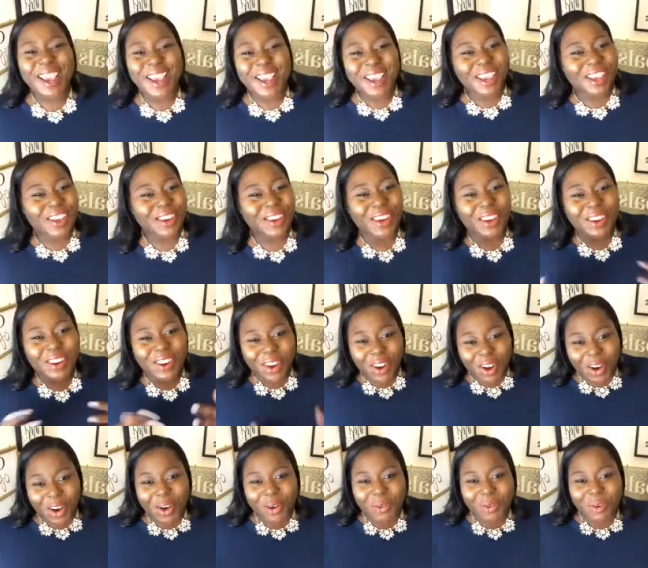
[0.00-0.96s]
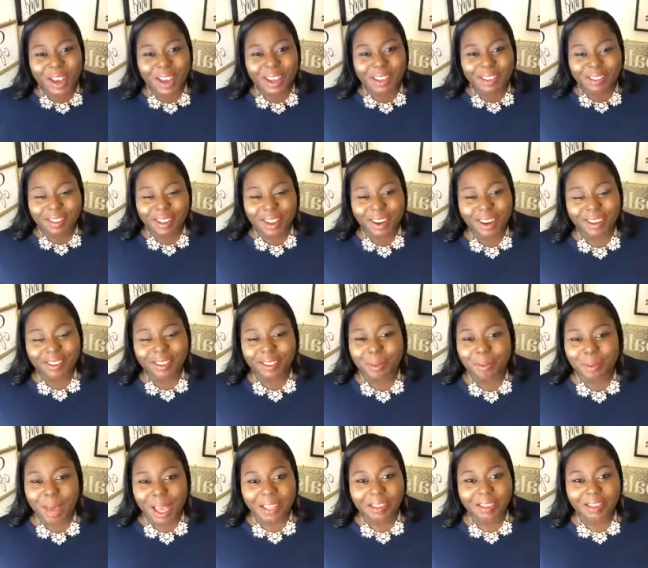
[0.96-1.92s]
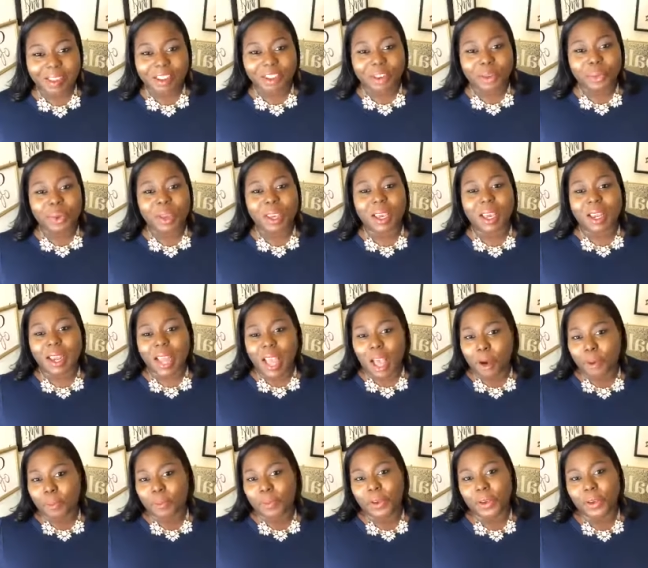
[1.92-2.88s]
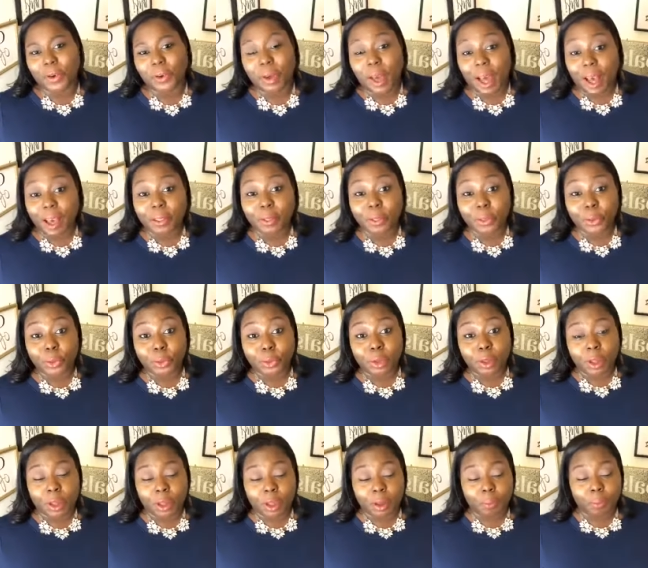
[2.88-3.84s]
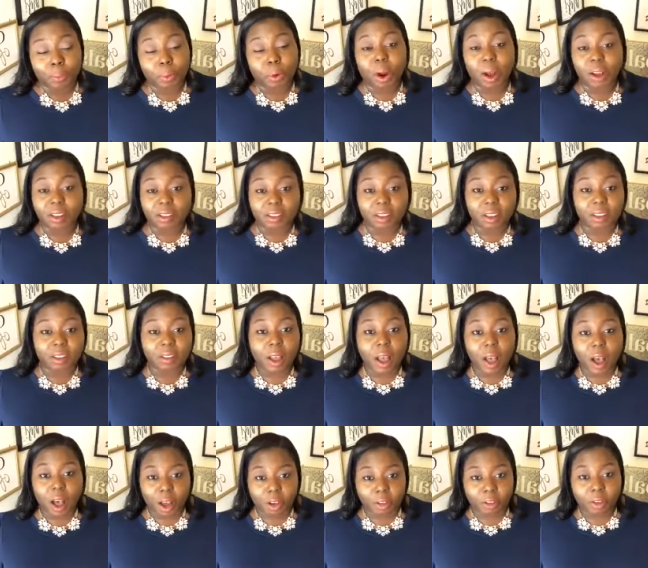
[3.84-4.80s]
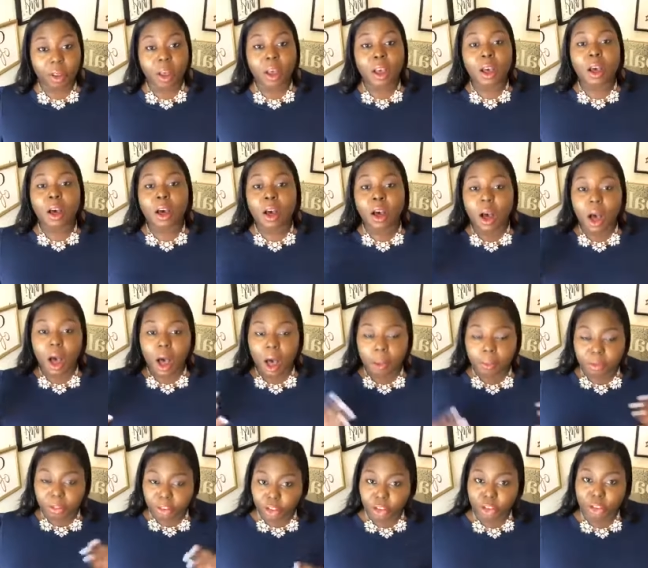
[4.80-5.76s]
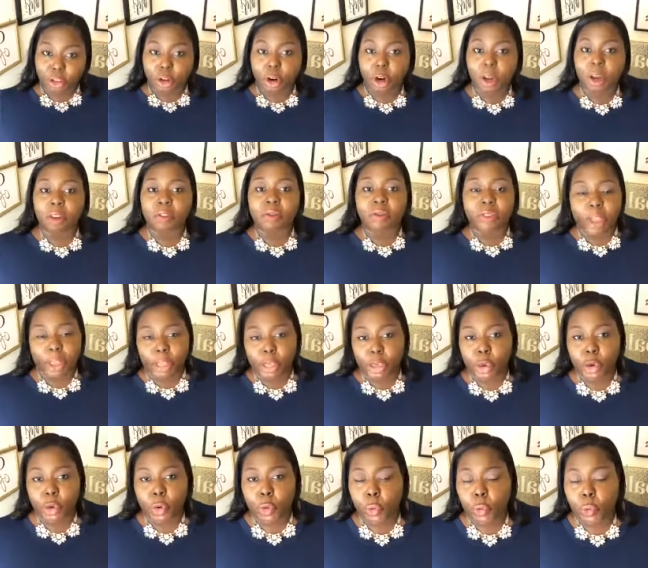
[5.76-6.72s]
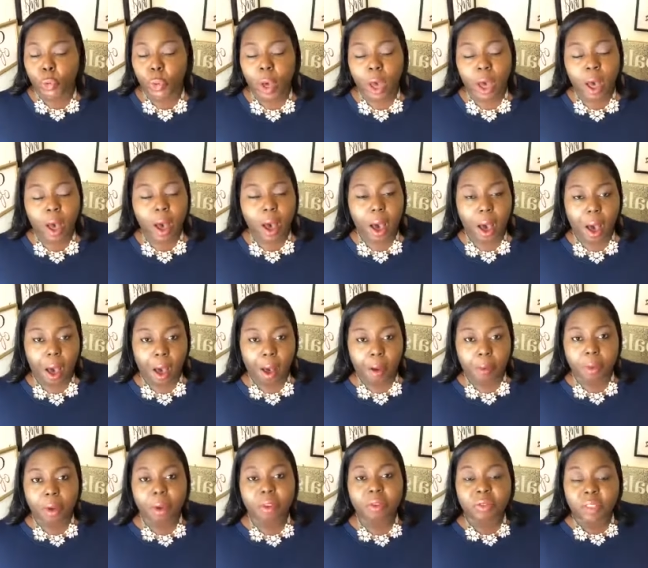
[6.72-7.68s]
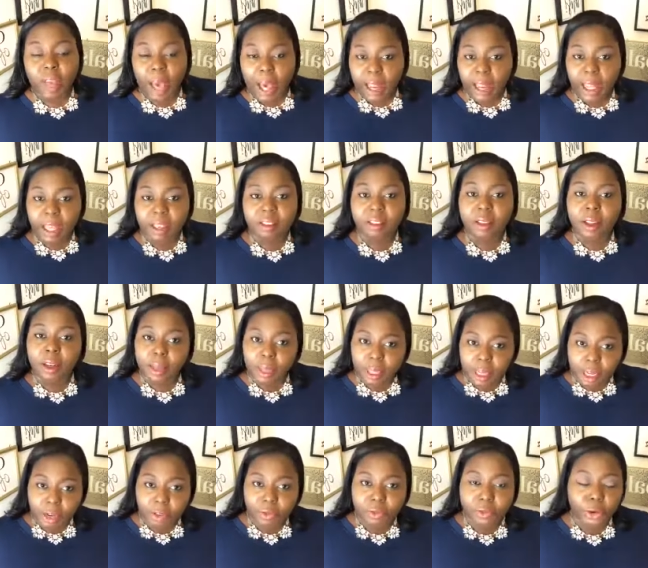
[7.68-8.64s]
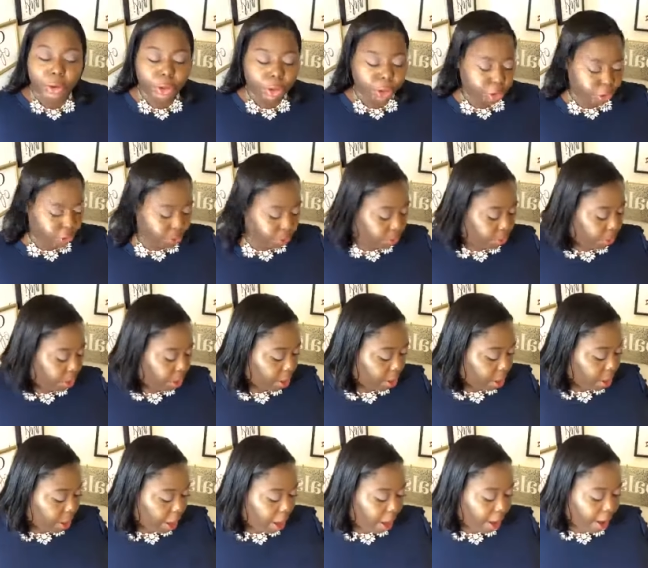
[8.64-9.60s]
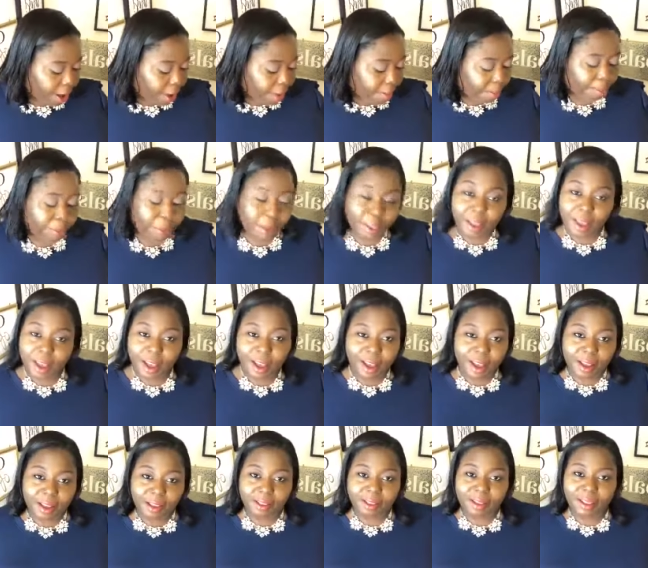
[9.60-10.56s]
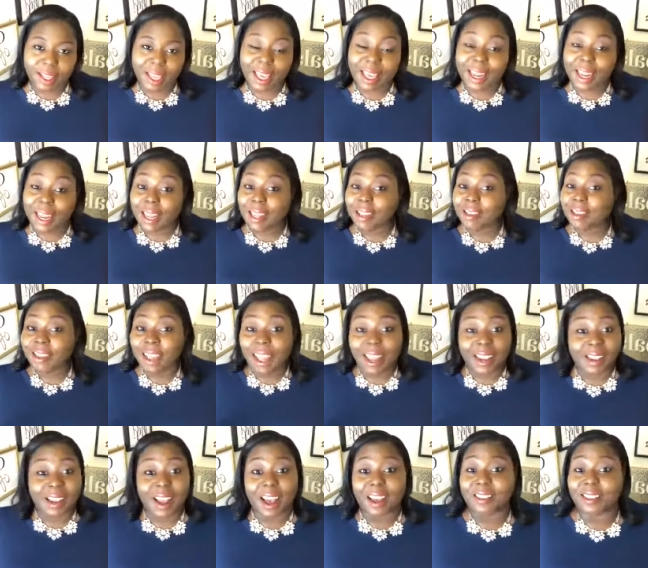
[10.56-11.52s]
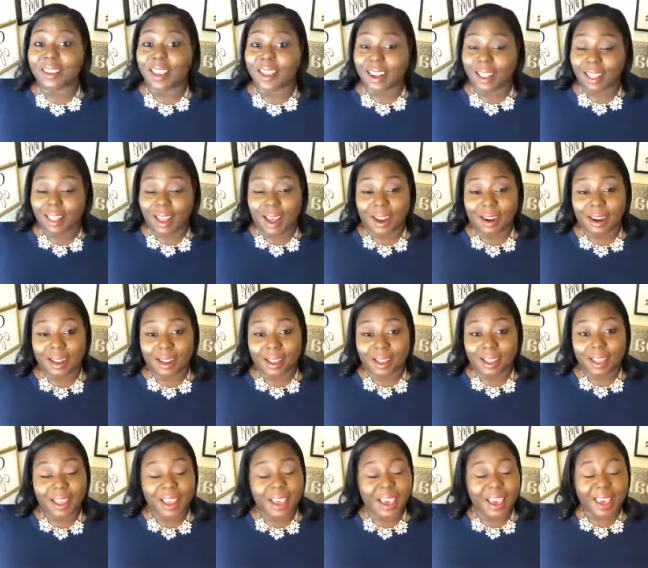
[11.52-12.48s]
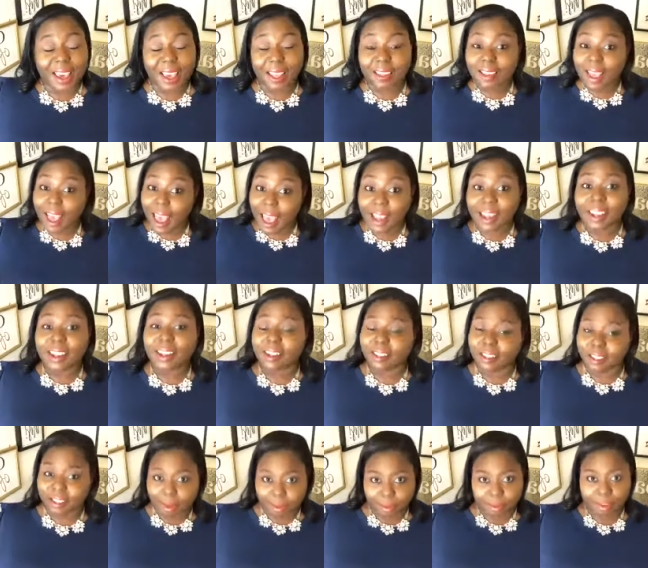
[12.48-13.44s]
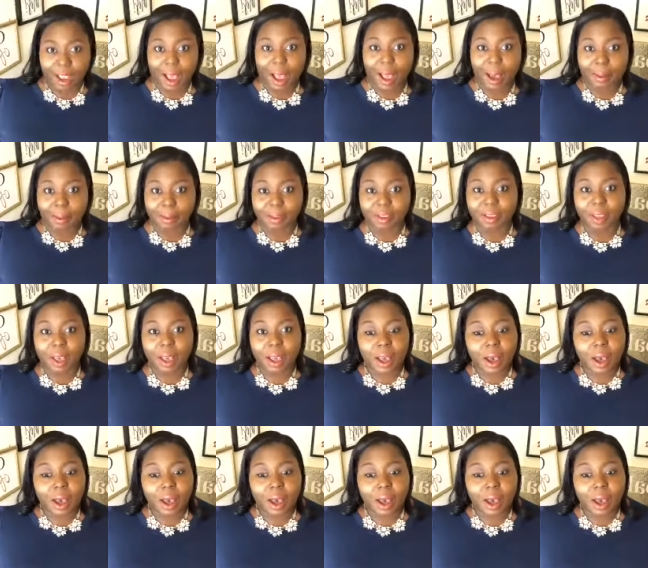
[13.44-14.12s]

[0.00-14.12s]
you can always send us a message and we can help you guide through the process of um, securing a venue um, if that is a need for you, um, because it is, it does get a lot of, it gets hectic sometimes